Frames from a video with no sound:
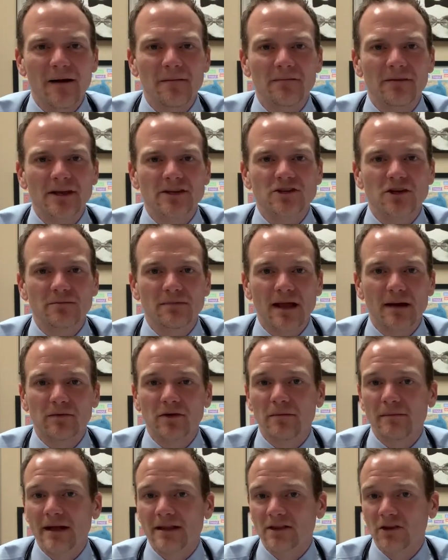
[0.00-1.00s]
They should be
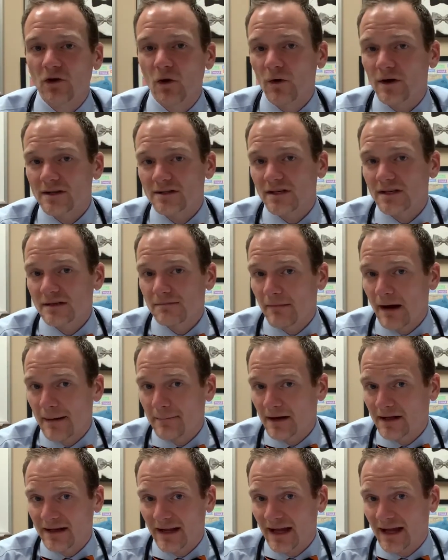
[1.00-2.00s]
able to make the noises,
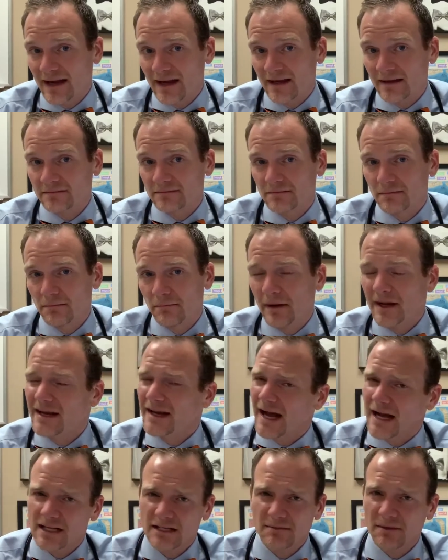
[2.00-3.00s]
mama, dada, but
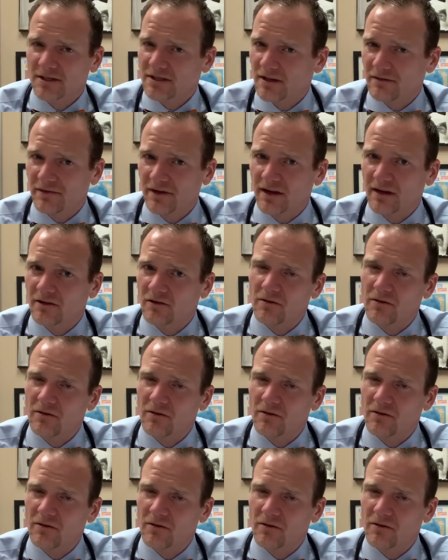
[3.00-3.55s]
not specific.